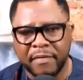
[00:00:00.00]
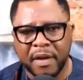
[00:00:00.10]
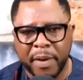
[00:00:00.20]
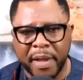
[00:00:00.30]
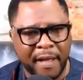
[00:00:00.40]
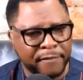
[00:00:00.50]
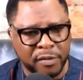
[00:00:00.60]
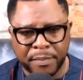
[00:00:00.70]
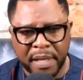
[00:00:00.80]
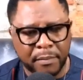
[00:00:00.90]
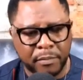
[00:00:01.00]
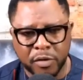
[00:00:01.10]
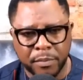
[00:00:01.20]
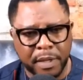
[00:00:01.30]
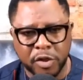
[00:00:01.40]
that we have to be able
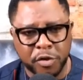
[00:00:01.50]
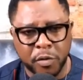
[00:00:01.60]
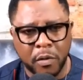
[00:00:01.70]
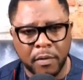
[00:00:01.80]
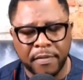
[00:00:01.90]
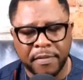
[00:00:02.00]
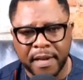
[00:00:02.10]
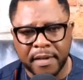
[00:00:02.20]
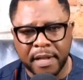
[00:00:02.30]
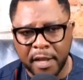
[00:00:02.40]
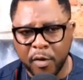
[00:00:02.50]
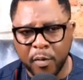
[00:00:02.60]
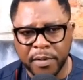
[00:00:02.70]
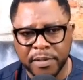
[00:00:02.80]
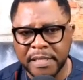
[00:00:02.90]
to make sure that the
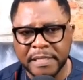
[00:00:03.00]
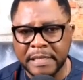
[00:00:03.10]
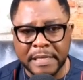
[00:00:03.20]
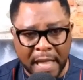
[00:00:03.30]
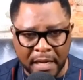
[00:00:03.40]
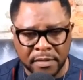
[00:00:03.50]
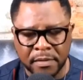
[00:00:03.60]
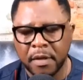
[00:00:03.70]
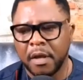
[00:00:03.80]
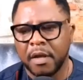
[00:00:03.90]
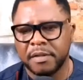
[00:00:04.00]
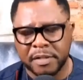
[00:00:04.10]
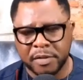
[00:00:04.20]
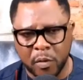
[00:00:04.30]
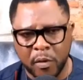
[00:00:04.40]
ECOWAS is not
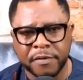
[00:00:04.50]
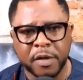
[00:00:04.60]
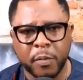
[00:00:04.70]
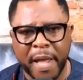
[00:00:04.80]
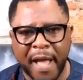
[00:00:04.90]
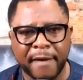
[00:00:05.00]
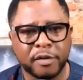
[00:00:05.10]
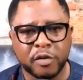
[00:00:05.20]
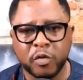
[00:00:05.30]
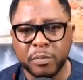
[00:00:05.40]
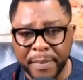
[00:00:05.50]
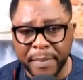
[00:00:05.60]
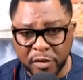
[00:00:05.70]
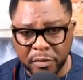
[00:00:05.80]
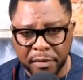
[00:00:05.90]
dissolved. We have to do
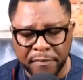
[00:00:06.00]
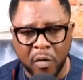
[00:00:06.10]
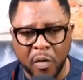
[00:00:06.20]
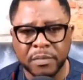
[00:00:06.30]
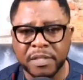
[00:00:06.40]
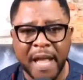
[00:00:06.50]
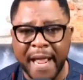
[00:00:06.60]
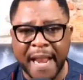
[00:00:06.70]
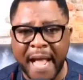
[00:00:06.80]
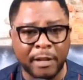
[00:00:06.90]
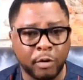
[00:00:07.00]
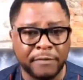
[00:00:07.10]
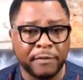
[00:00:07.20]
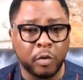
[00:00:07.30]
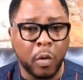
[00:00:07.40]
major reforms, and I don't
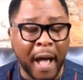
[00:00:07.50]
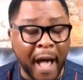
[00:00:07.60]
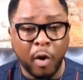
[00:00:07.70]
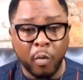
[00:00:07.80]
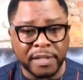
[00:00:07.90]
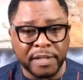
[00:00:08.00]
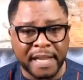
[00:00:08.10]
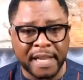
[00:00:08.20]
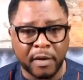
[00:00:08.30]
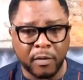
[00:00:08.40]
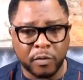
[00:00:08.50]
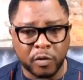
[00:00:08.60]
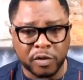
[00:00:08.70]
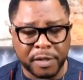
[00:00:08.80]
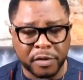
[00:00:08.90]
even know how we take care of
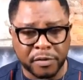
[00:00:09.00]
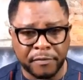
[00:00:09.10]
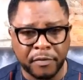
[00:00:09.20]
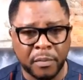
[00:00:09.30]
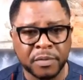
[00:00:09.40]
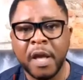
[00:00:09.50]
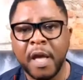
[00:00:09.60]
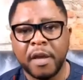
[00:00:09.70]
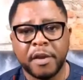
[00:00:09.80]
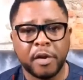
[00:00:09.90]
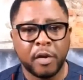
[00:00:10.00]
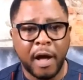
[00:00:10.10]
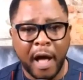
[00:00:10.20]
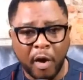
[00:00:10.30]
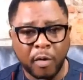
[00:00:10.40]
those major reforms,
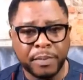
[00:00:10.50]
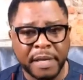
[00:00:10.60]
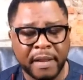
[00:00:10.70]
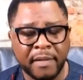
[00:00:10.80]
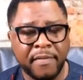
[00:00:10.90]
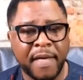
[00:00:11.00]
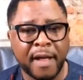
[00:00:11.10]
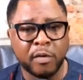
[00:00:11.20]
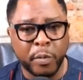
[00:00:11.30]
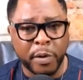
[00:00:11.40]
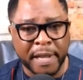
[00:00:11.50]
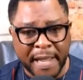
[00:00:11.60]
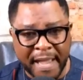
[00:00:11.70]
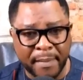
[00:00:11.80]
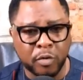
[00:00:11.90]
how be it that we are
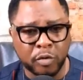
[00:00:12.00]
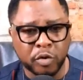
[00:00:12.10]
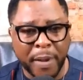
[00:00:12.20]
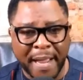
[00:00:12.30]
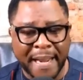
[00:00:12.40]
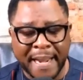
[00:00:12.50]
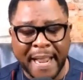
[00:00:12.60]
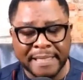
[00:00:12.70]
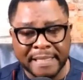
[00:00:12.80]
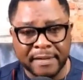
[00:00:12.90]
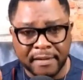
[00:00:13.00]
able to elect,